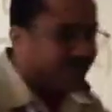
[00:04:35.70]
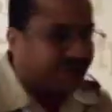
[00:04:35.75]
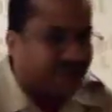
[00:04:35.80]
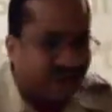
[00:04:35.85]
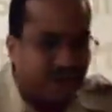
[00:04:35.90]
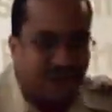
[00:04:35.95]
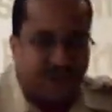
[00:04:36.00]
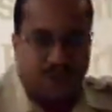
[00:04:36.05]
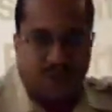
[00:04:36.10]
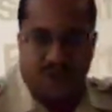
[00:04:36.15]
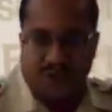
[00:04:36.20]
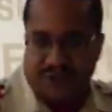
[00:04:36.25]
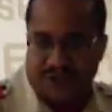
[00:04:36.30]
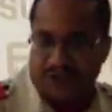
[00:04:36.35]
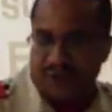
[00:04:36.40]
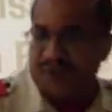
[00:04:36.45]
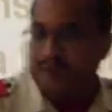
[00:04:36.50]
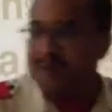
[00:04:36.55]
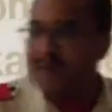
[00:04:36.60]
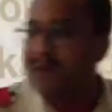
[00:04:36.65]
sell the
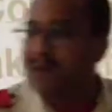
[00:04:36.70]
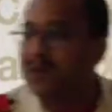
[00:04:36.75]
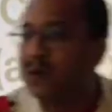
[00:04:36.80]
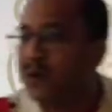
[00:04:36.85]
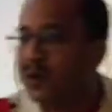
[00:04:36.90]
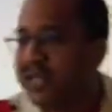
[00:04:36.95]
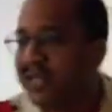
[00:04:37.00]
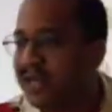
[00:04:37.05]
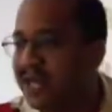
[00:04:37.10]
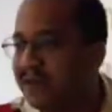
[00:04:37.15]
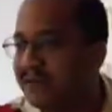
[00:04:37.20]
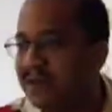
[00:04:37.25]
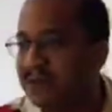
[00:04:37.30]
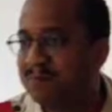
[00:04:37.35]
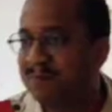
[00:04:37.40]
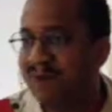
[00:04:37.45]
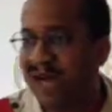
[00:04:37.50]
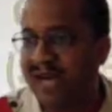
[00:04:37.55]
widgets. People would give him